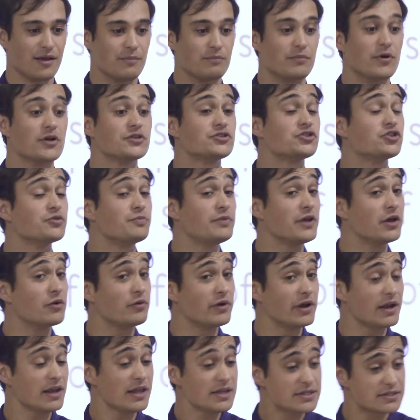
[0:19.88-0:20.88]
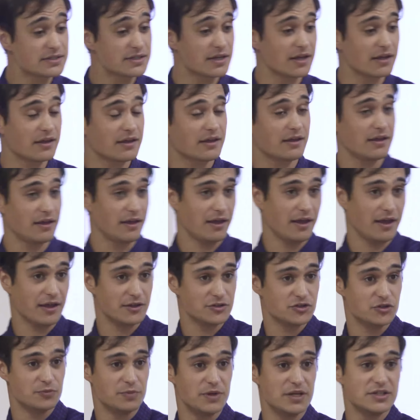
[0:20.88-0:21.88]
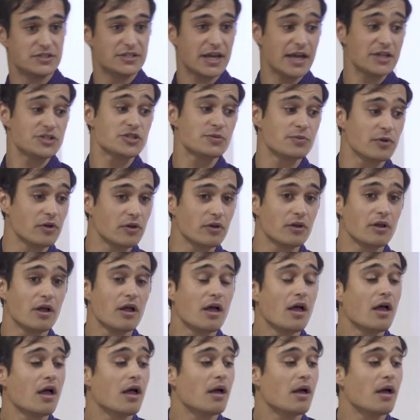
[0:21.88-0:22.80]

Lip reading: But to be realistic and to be tangible,